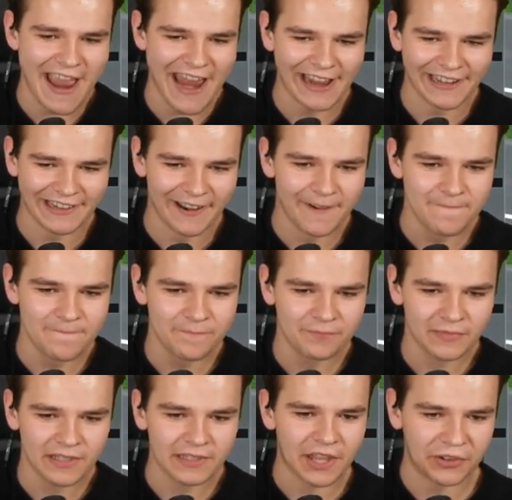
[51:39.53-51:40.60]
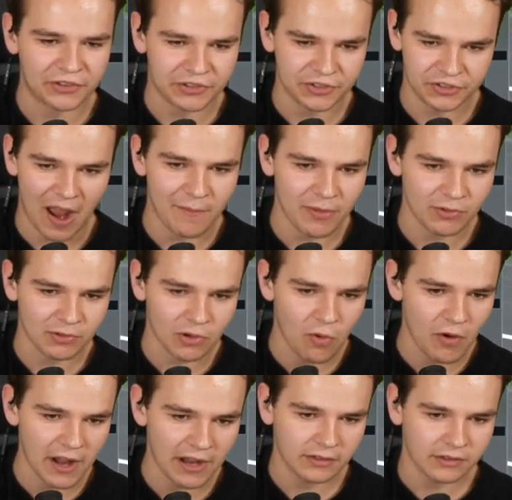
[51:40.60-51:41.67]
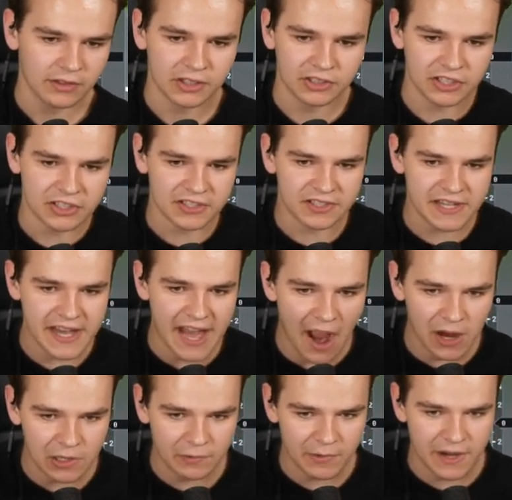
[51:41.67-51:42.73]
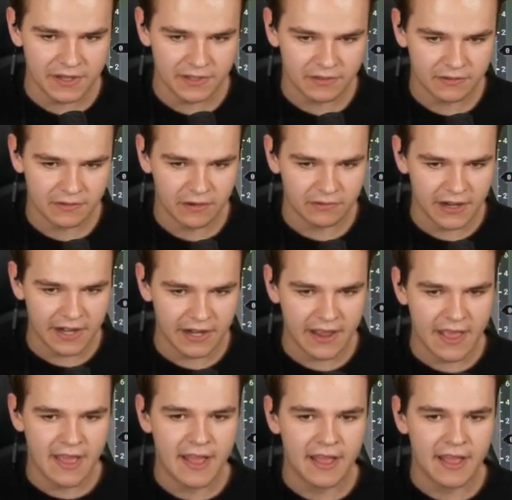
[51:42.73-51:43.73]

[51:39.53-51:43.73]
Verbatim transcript: failure. Let's stop the recording. Just see how it went. Alright?